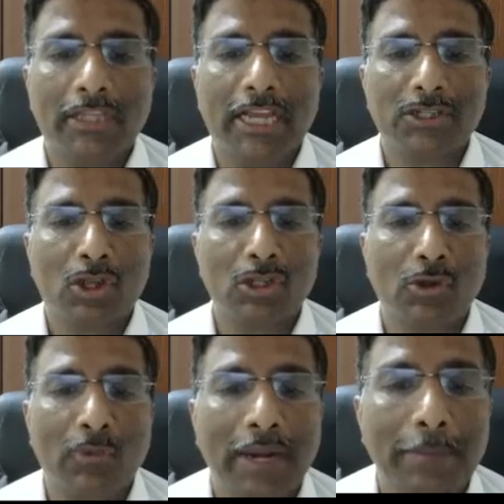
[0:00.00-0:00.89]
there's
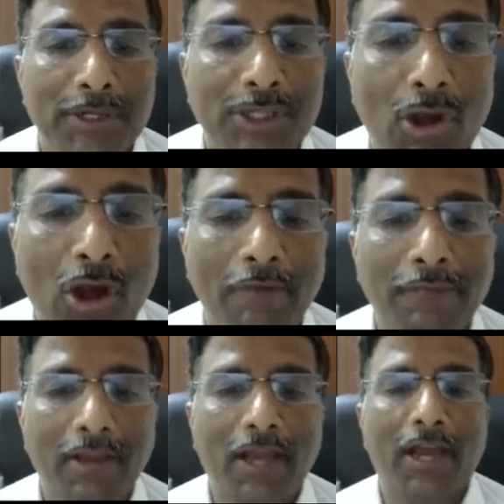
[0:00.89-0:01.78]
also 20%
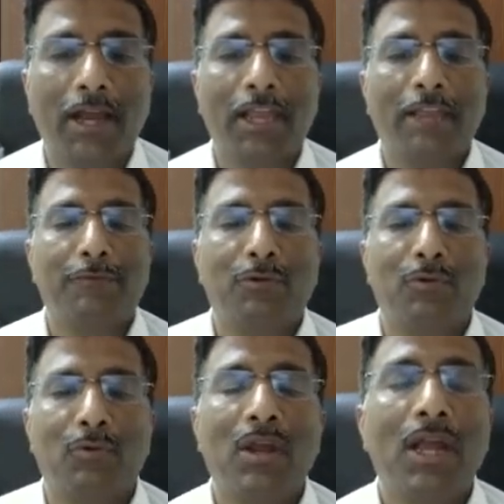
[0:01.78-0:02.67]
off if
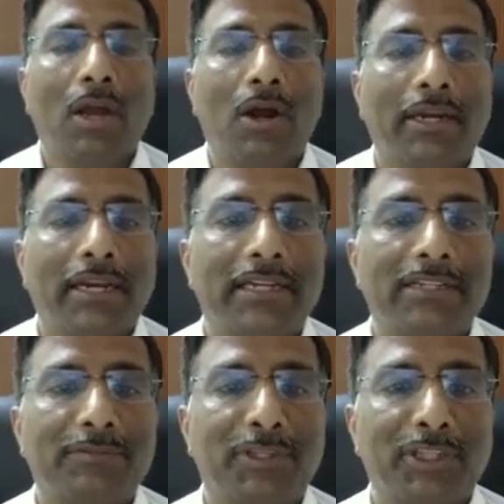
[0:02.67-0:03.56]
you contact
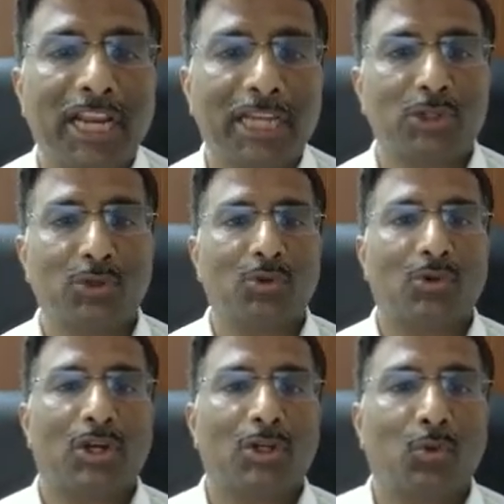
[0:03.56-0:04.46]
us within the next
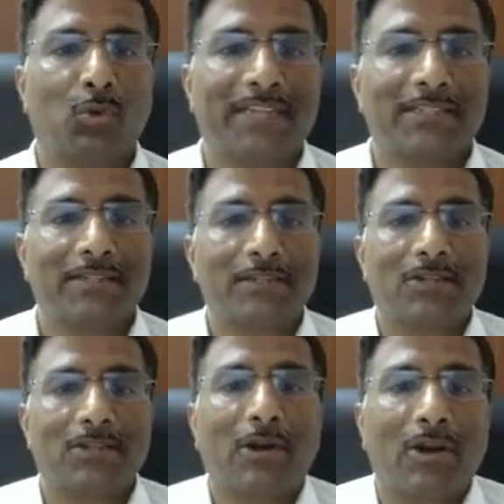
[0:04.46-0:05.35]
2 weeks.
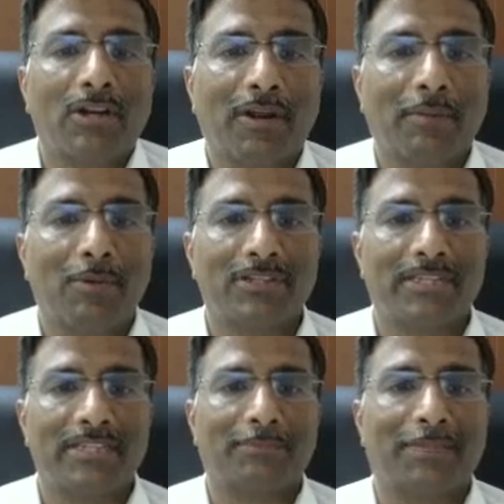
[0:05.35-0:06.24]
Sorry, Ron, you were about to
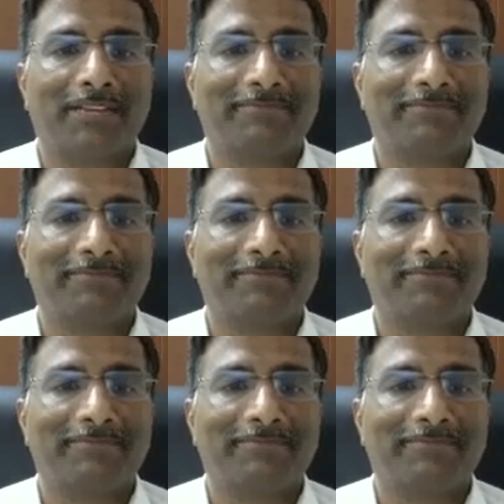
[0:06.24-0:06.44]
say something.